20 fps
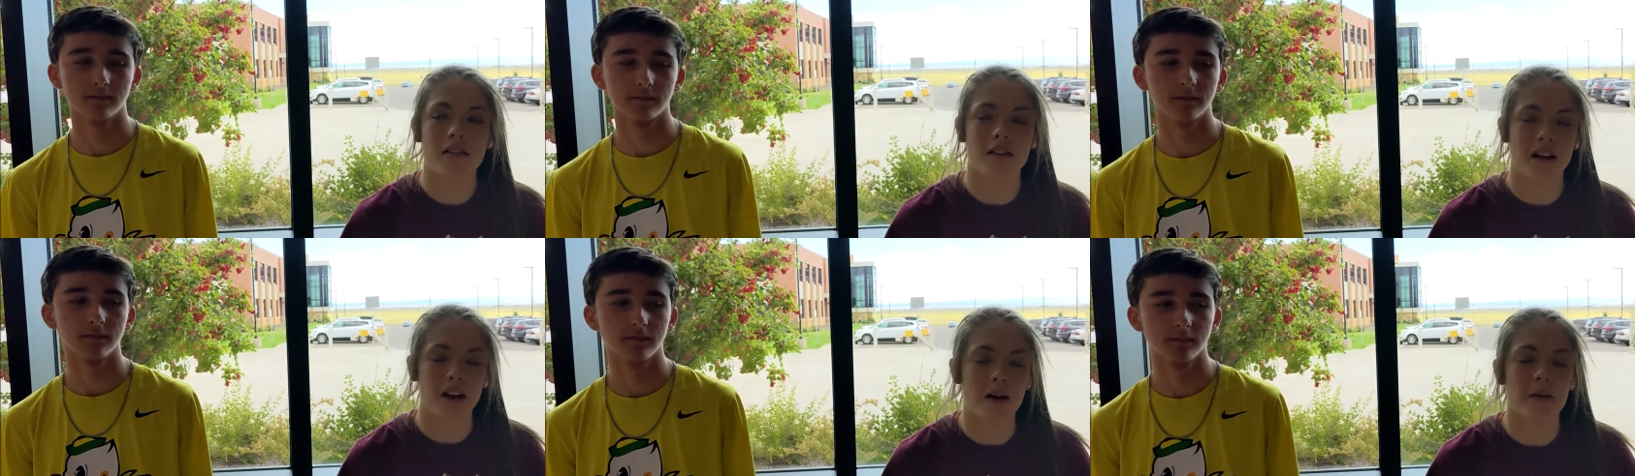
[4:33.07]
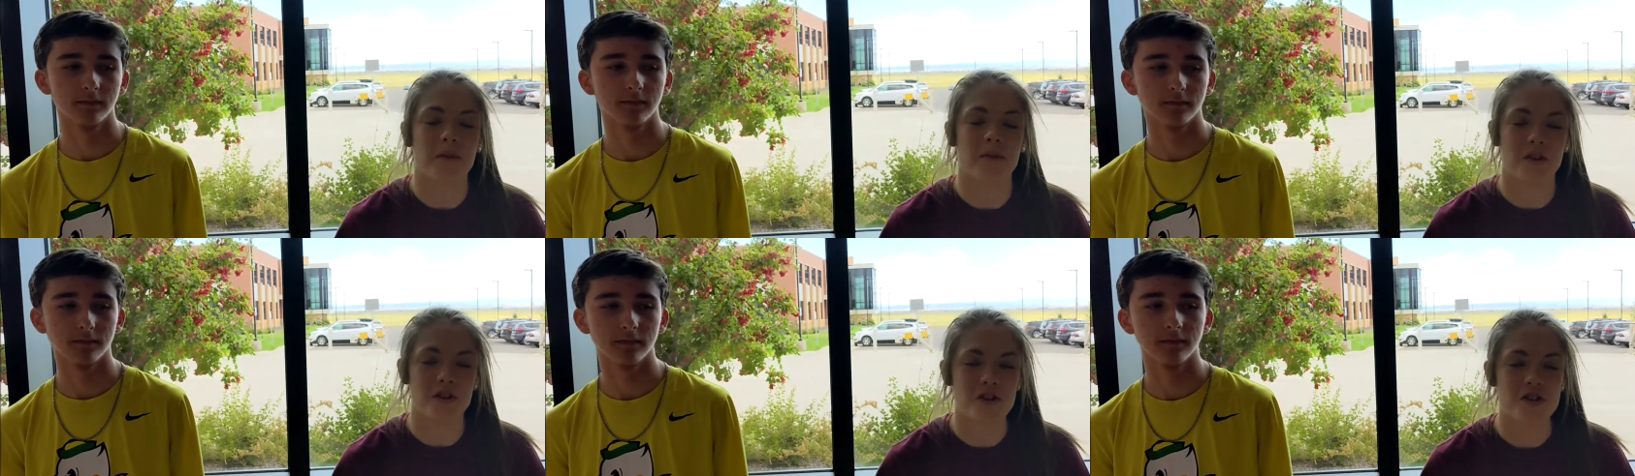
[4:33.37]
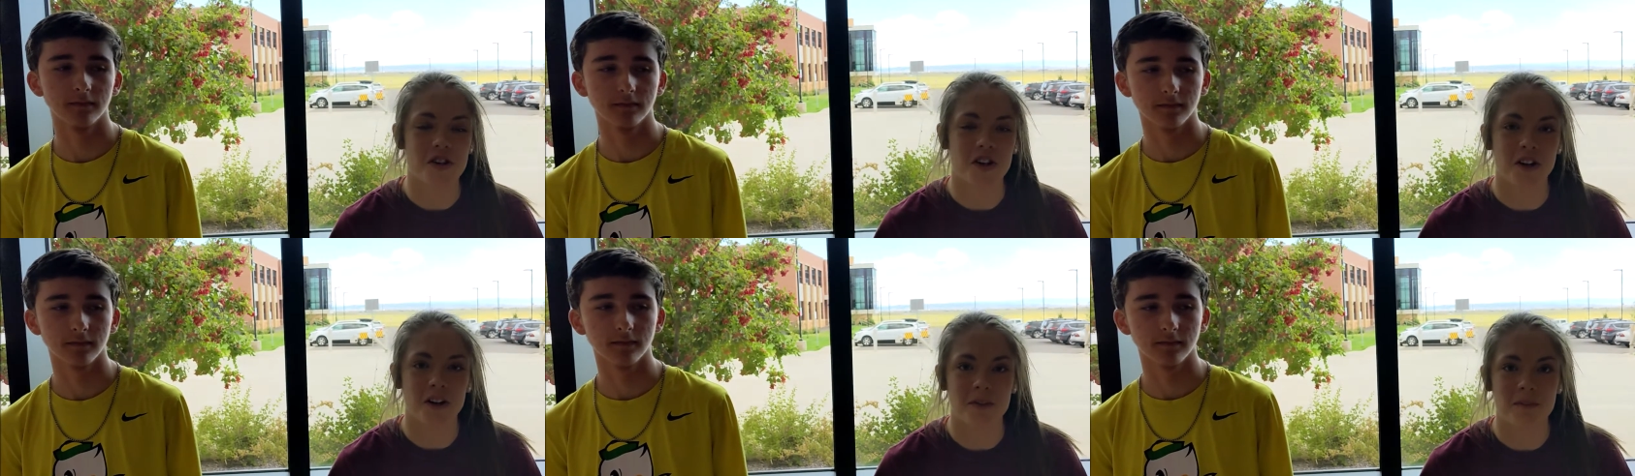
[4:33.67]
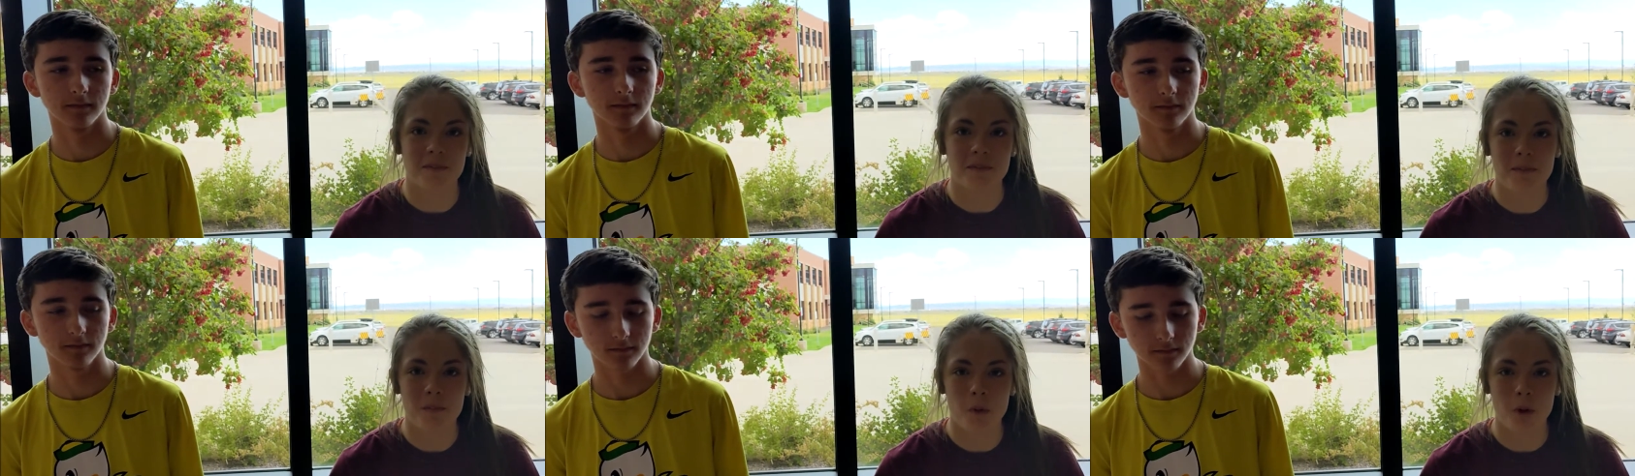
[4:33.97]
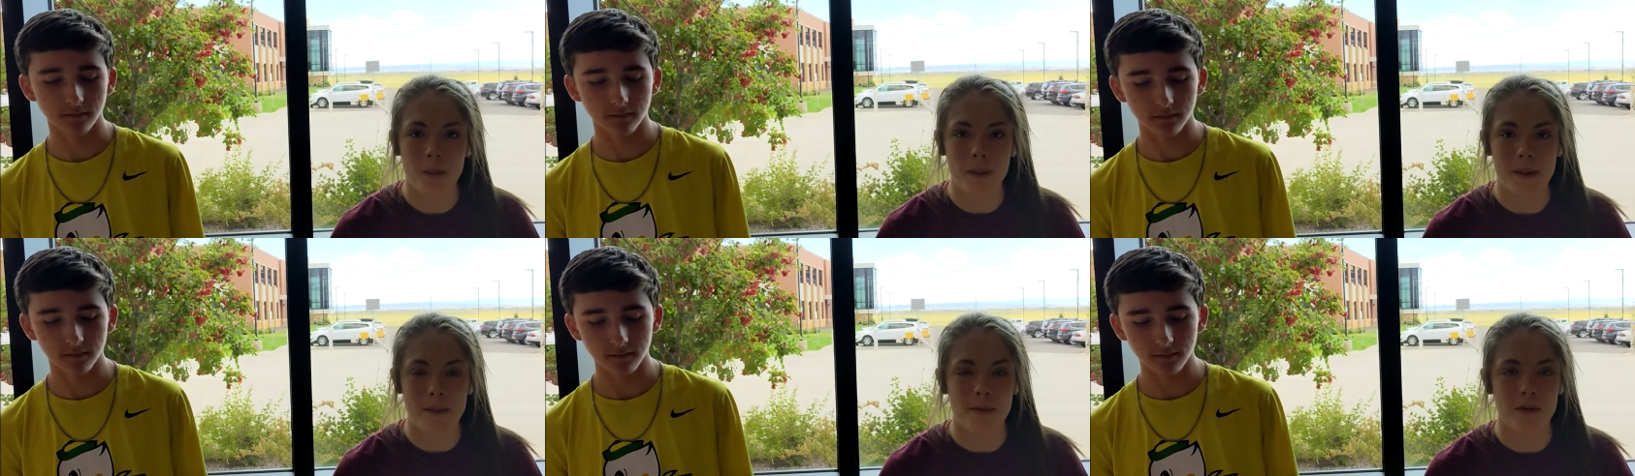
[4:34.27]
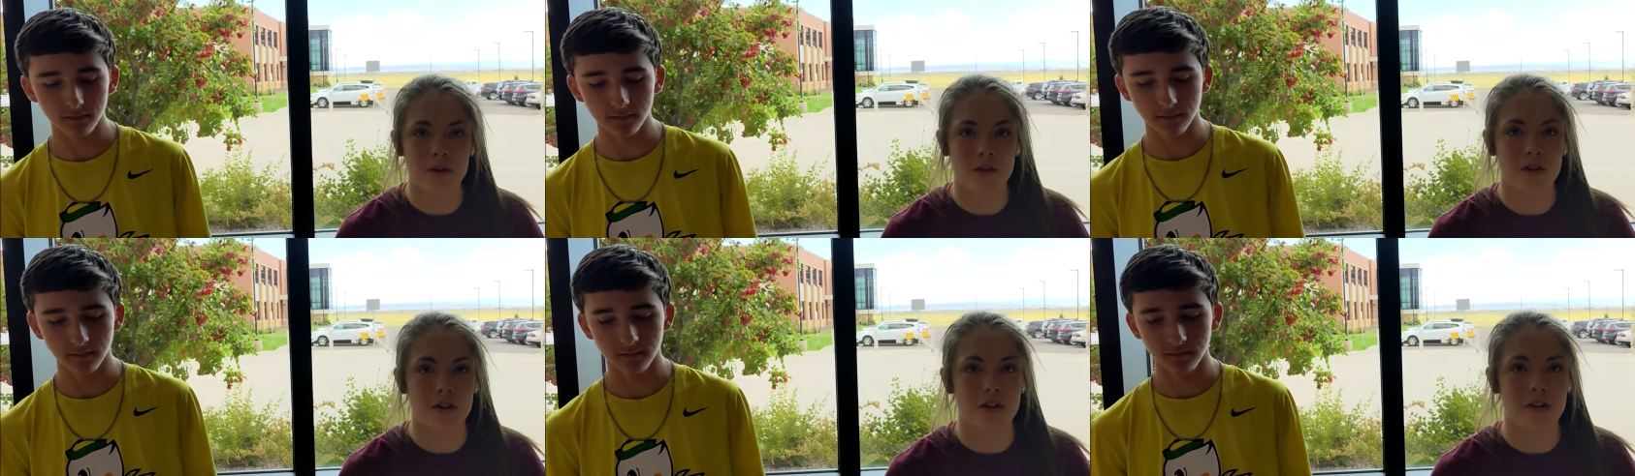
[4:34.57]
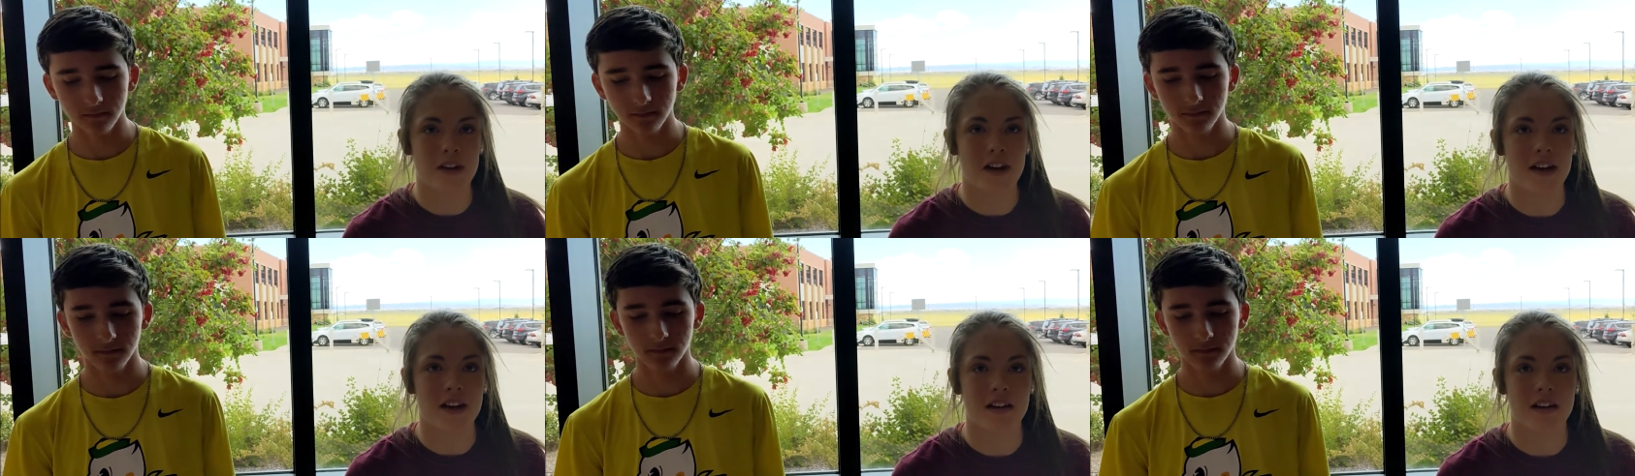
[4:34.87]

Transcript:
Speaker 1: Yeah, for sure. More people you